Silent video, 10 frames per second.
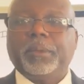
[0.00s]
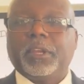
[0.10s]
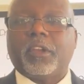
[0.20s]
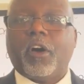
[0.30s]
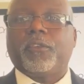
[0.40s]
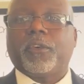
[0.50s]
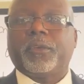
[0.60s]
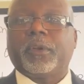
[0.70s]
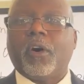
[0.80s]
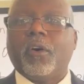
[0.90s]
this offer
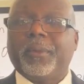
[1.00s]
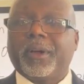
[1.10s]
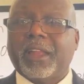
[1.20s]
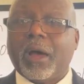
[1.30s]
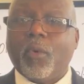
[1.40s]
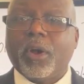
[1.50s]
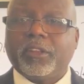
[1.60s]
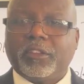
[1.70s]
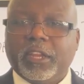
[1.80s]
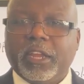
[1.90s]
for long, because I want to
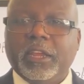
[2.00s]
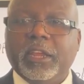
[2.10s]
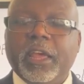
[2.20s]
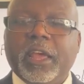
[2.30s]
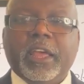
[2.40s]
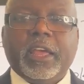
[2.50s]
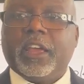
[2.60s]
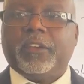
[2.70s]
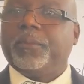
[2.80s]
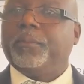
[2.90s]
see
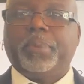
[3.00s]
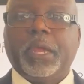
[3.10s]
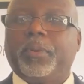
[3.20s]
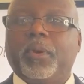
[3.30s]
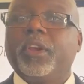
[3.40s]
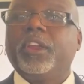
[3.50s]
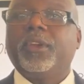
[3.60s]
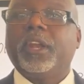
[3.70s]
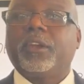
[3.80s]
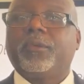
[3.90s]
if people are
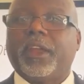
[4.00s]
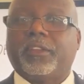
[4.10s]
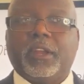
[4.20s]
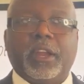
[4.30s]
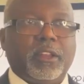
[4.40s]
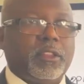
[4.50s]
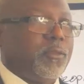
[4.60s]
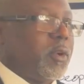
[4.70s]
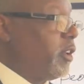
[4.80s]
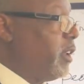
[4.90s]
even interested in it. For the